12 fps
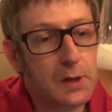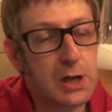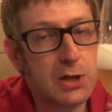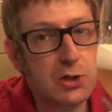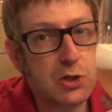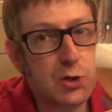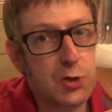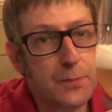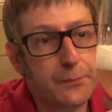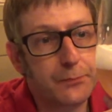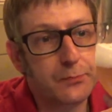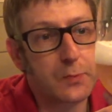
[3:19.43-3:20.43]

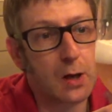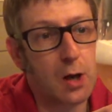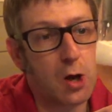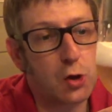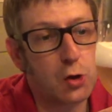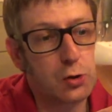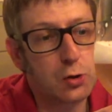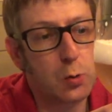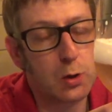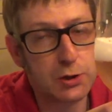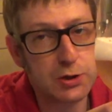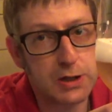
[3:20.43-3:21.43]
it's a good
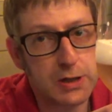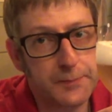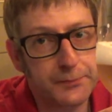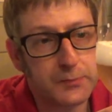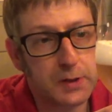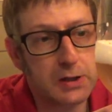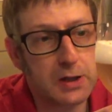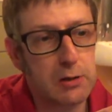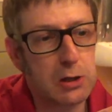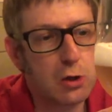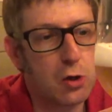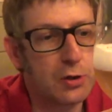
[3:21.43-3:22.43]
quality. You
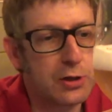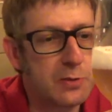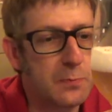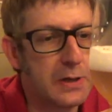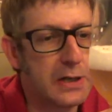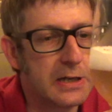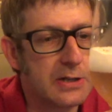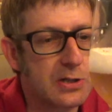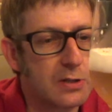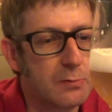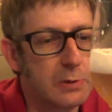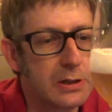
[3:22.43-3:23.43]
know, a lot of these beers
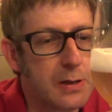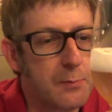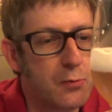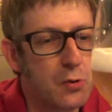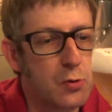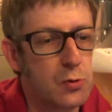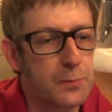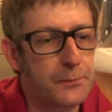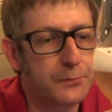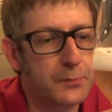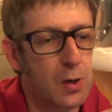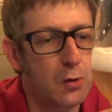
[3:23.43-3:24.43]
that when they're brewed
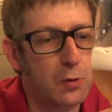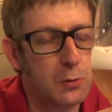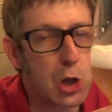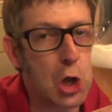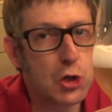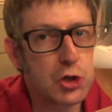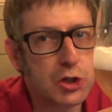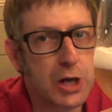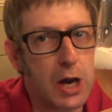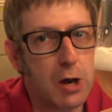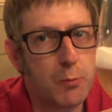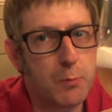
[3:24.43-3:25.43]
on a large
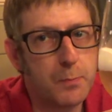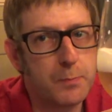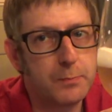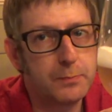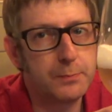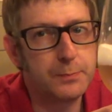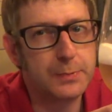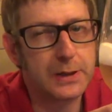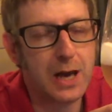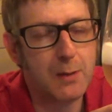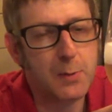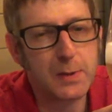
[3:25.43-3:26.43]
scale
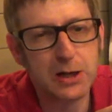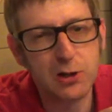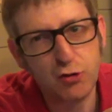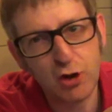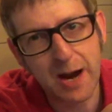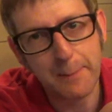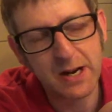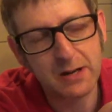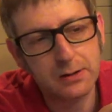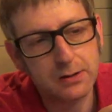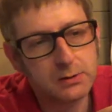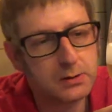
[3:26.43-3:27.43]
become a bit crap.
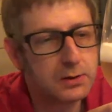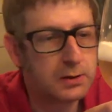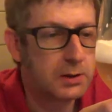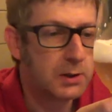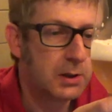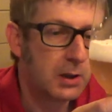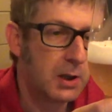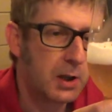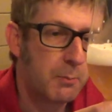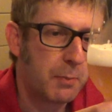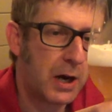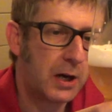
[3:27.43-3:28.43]

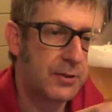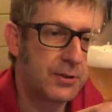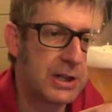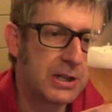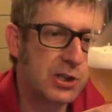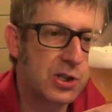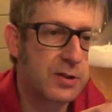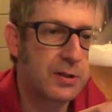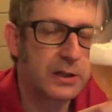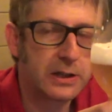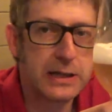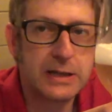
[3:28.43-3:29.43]
But this
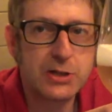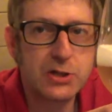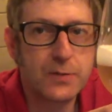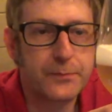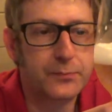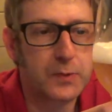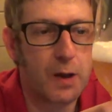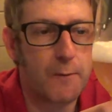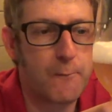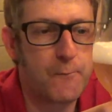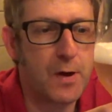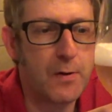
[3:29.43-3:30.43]
is a
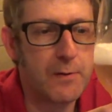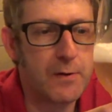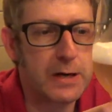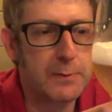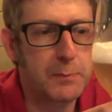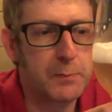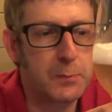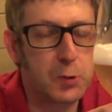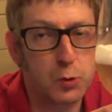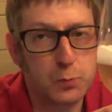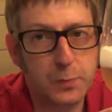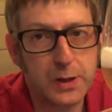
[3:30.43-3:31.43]
very, very
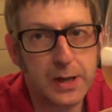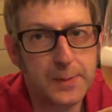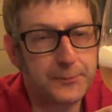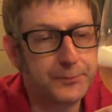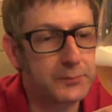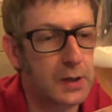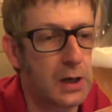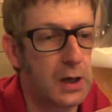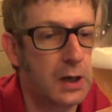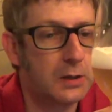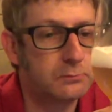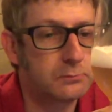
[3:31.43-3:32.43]
good beer
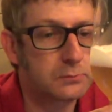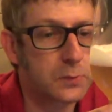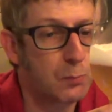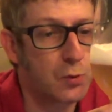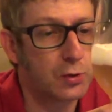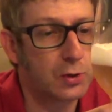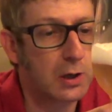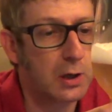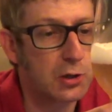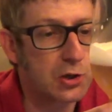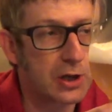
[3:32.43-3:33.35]
brewed on a large